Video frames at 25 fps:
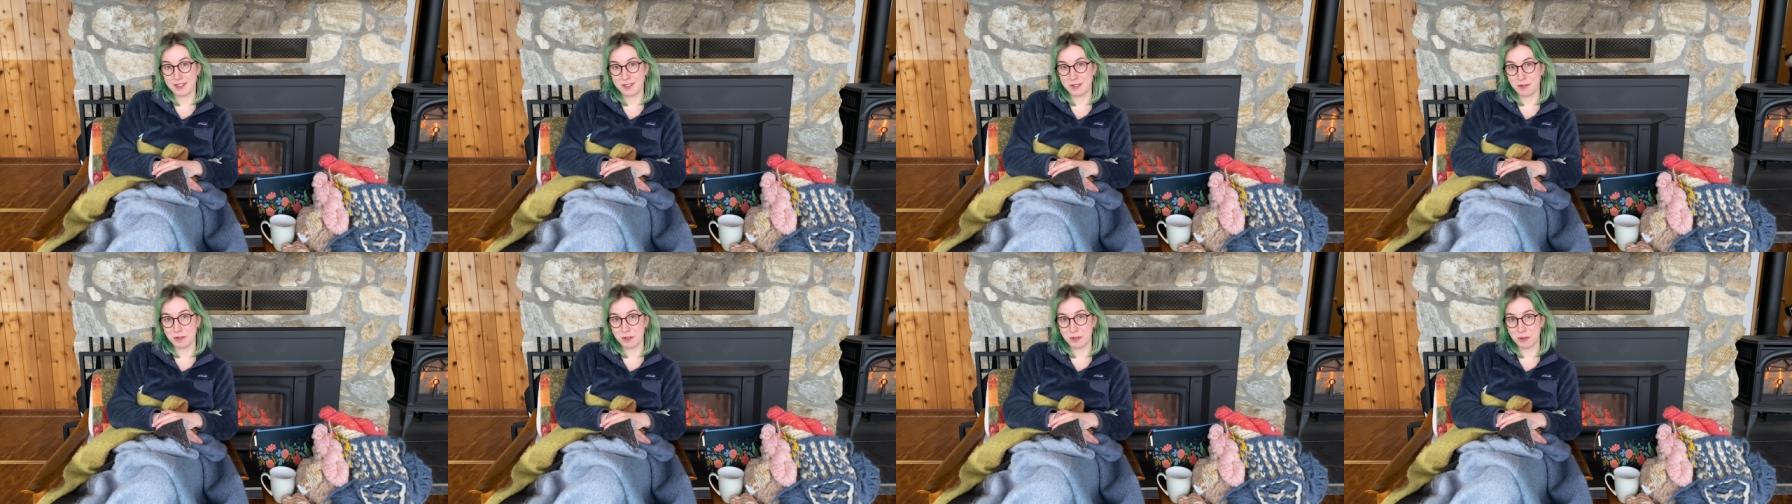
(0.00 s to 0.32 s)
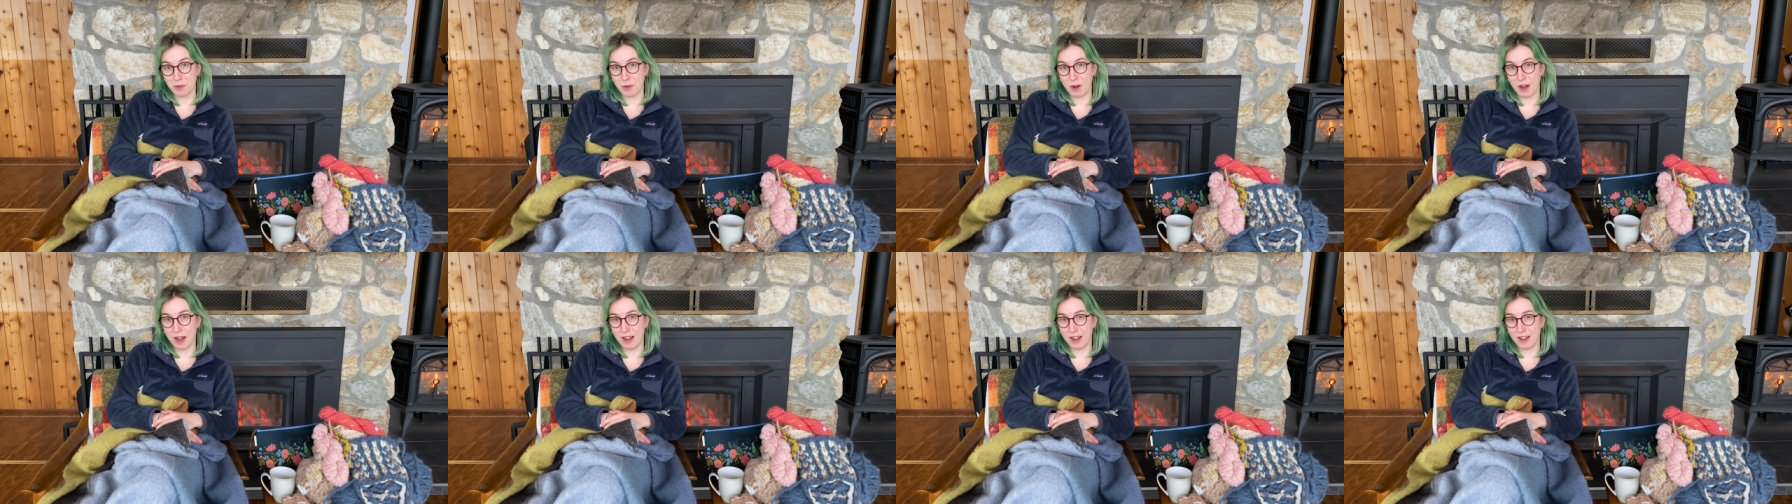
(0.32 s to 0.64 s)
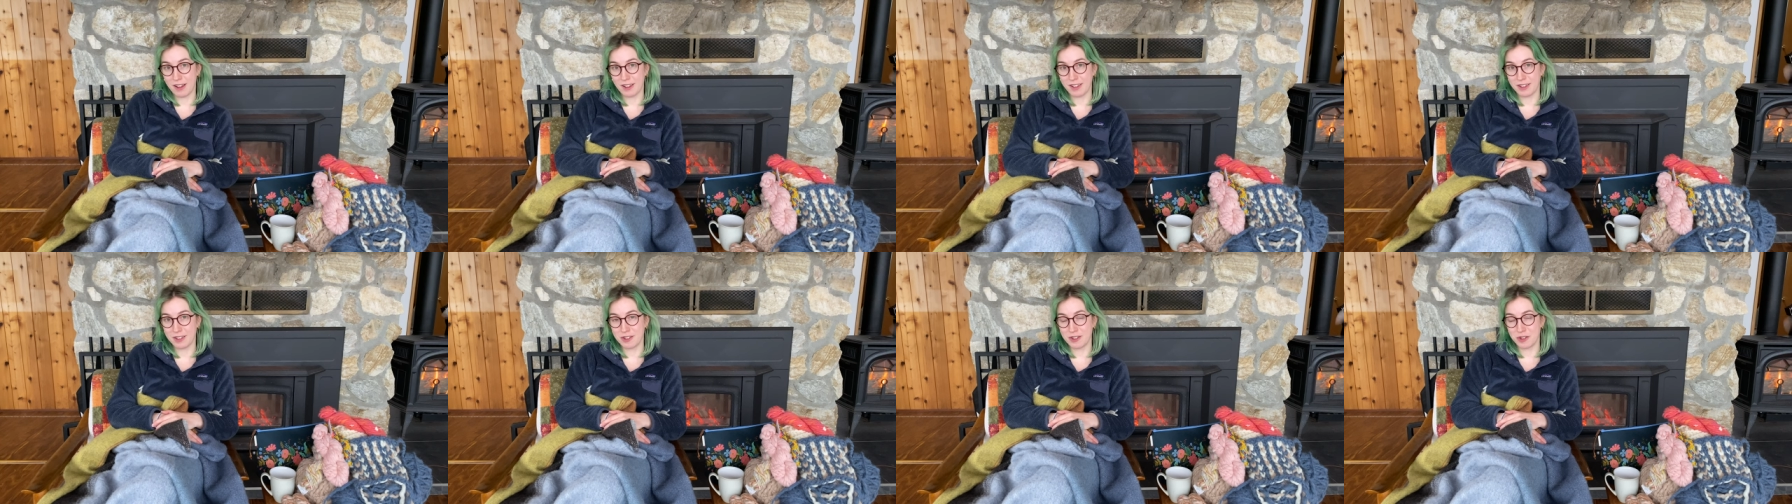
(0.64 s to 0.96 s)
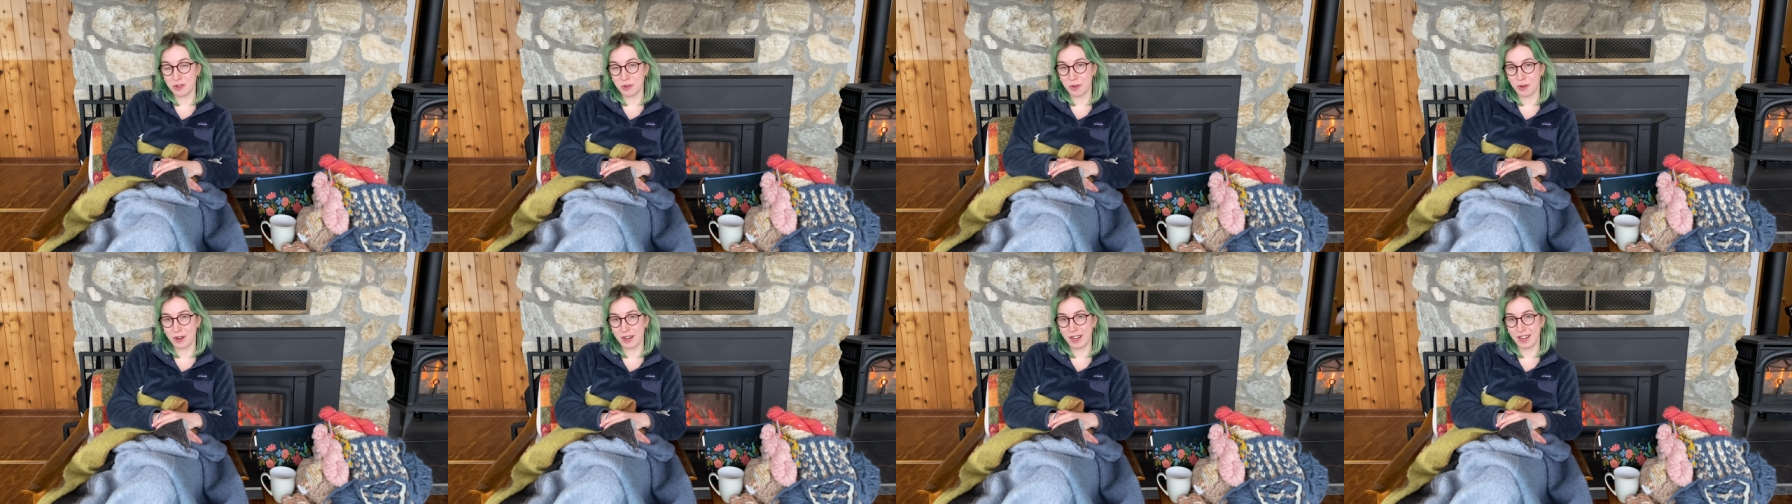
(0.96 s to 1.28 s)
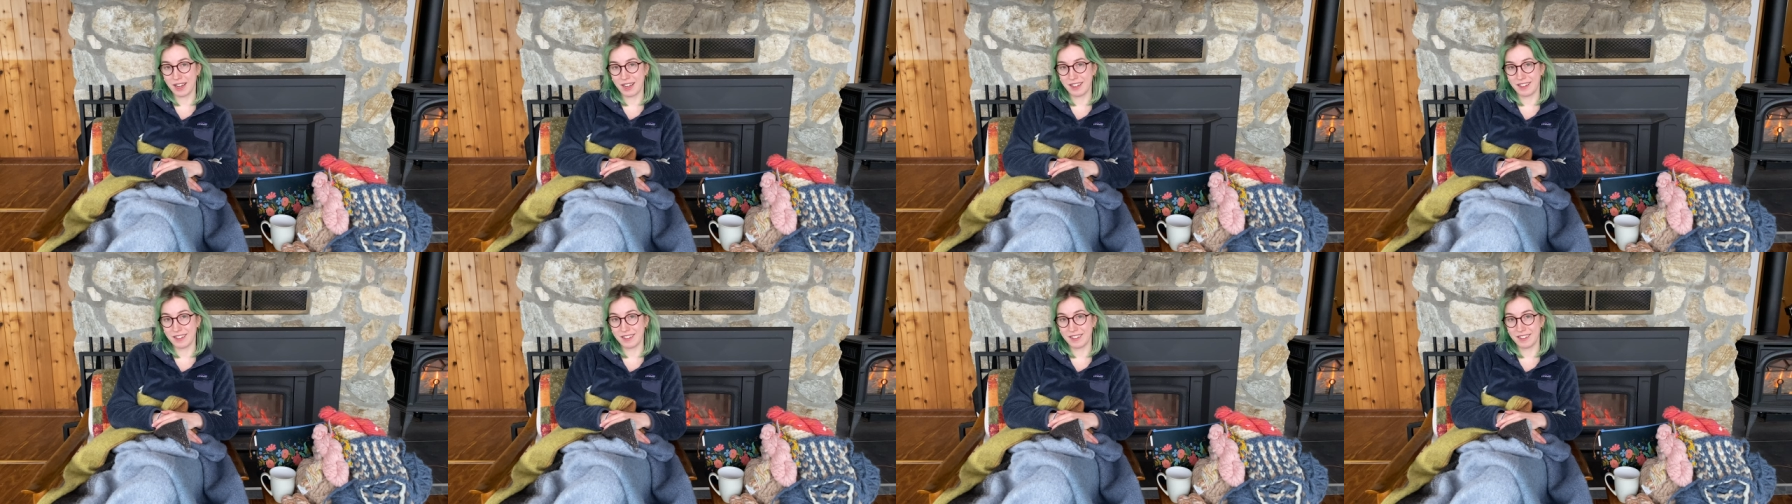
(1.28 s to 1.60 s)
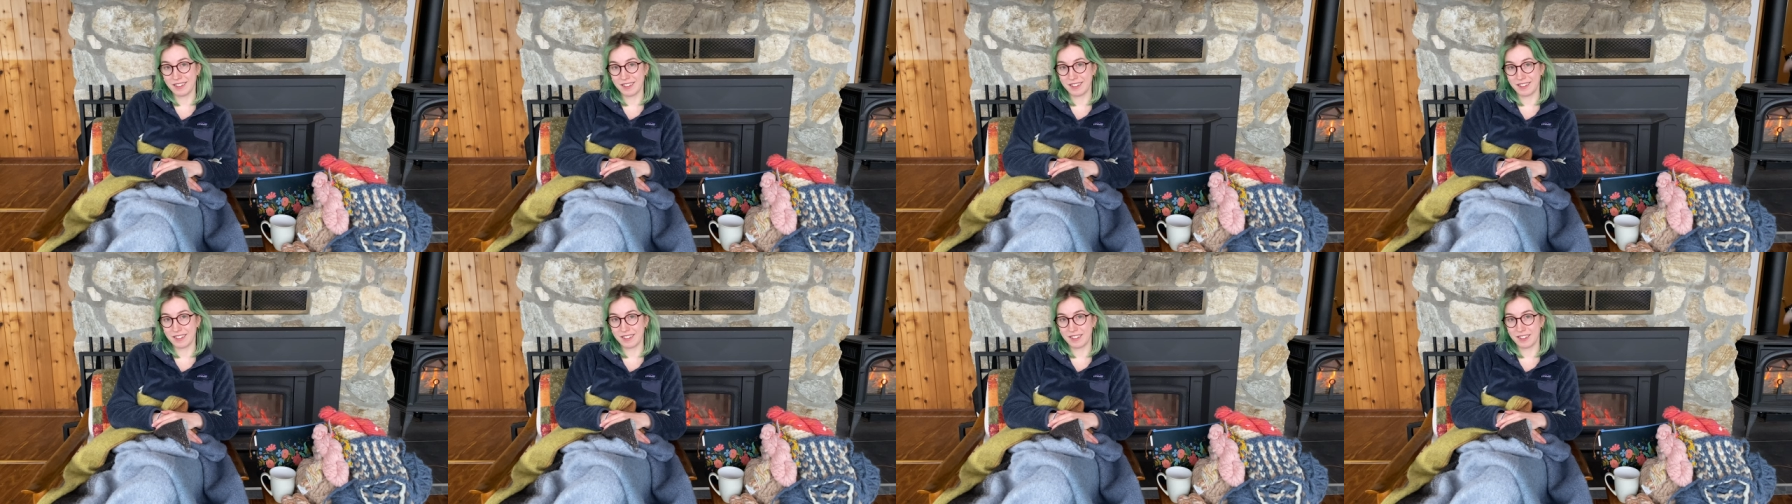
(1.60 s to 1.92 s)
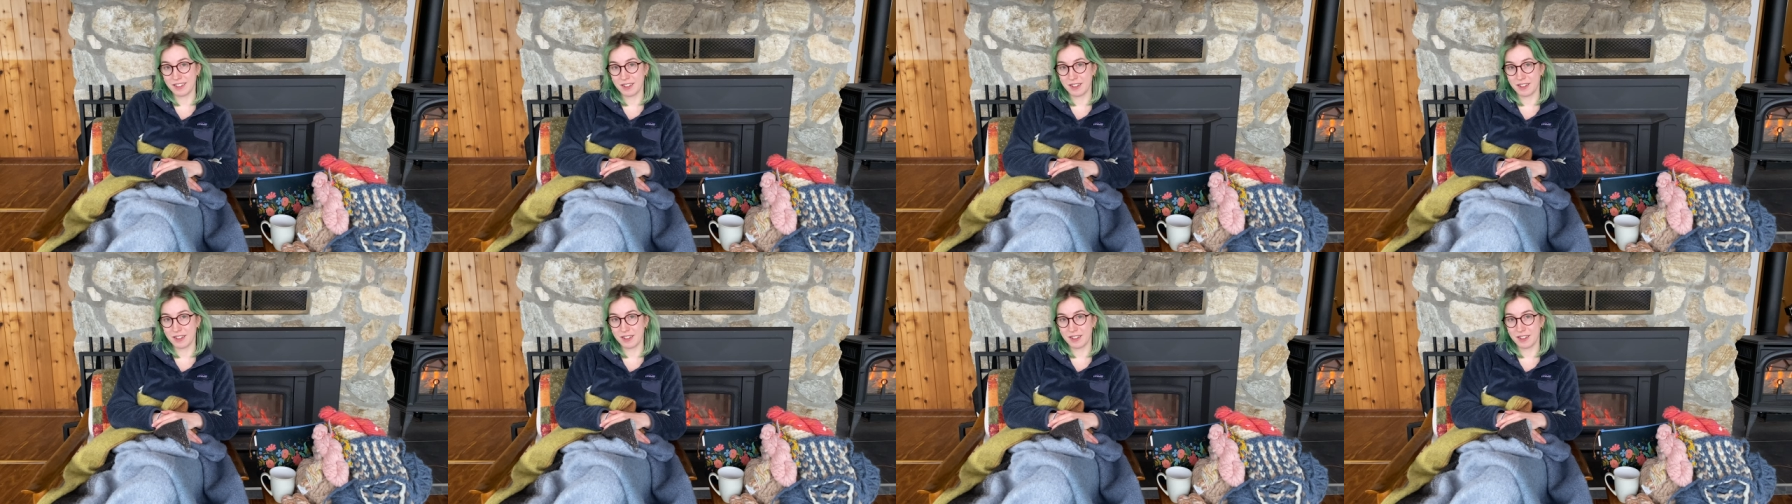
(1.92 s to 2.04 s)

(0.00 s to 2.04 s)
doing well, enjoying